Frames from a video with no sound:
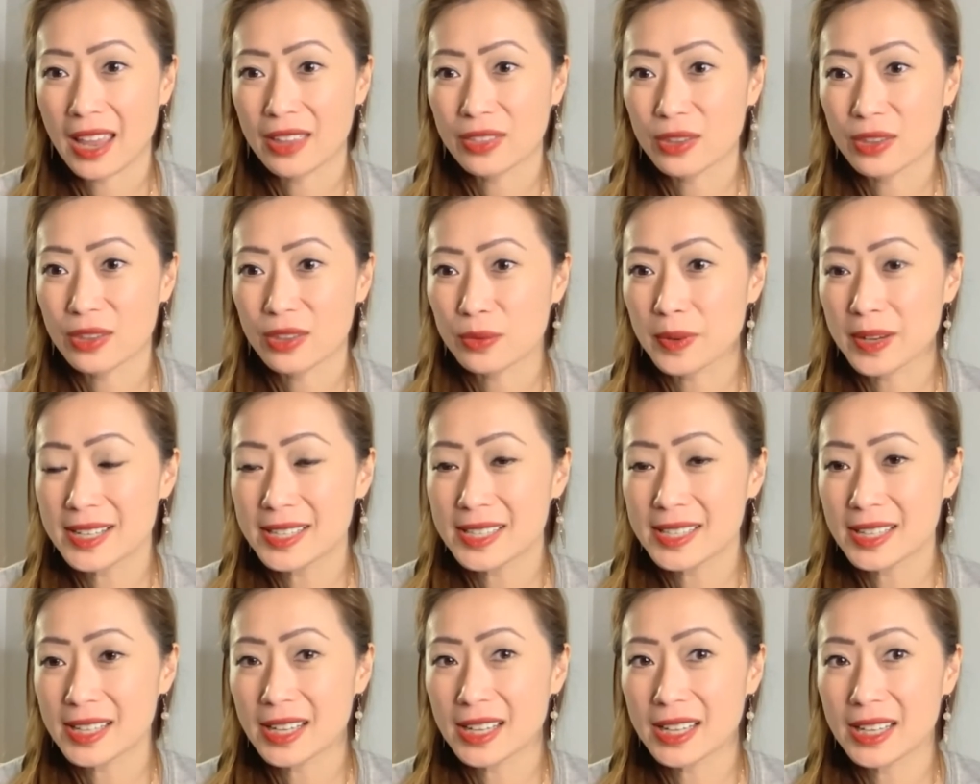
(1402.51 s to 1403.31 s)
And the
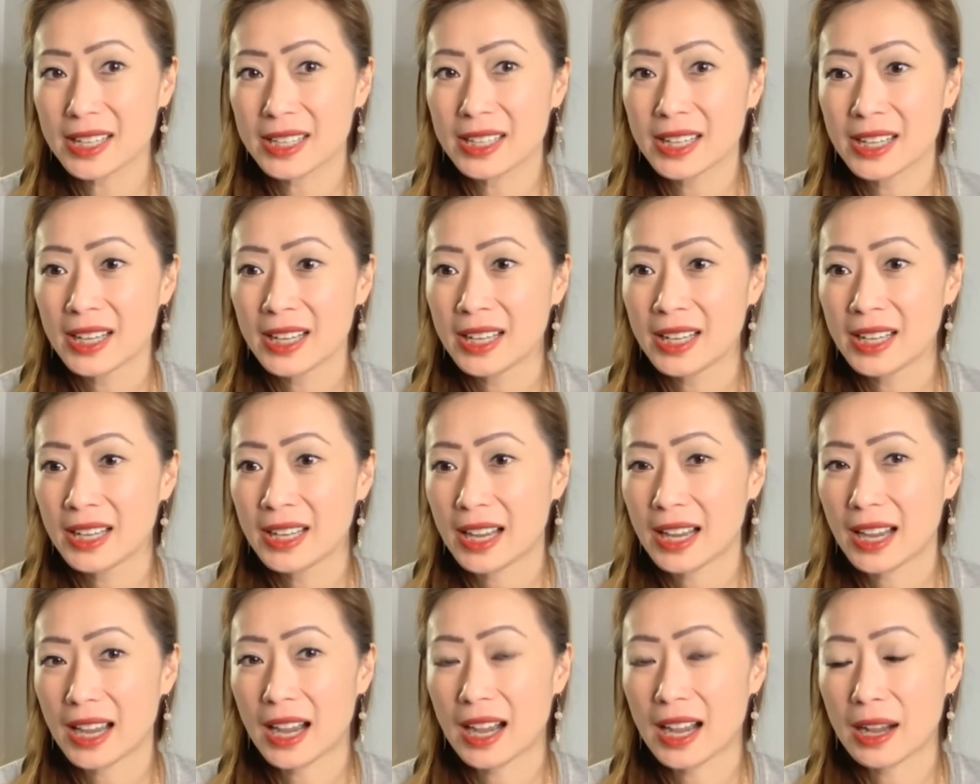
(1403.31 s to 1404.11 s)
reason,
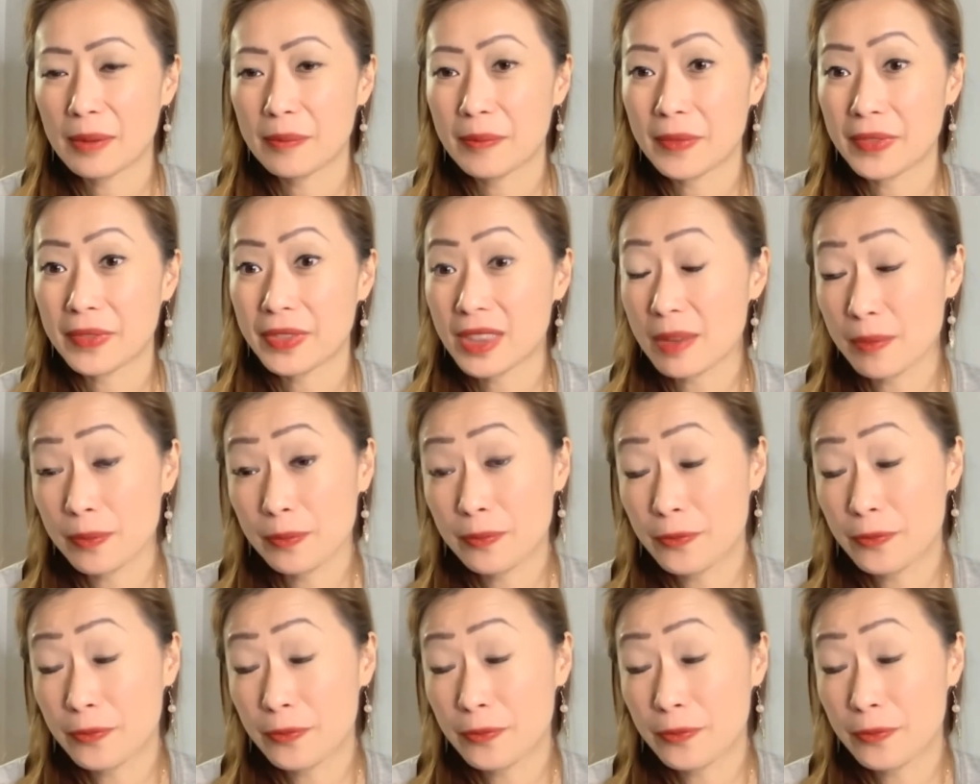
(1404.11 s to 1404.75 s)
um,